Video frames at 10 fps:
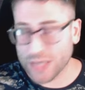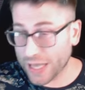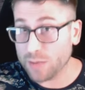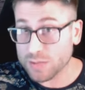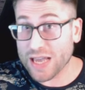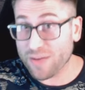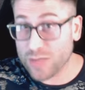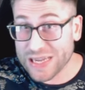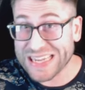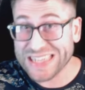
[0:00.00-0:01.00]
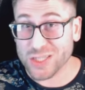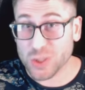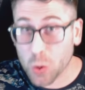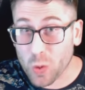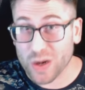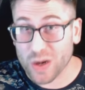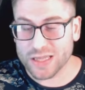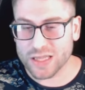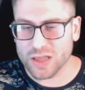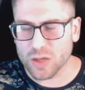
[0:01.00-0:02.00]
games have been
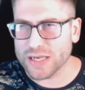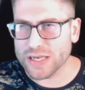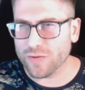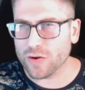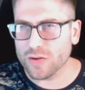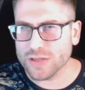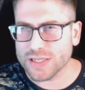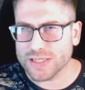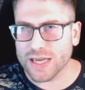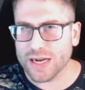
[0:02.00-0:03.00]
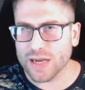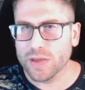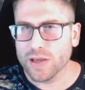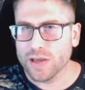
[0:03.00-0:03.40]
historically a little bit difficult to set up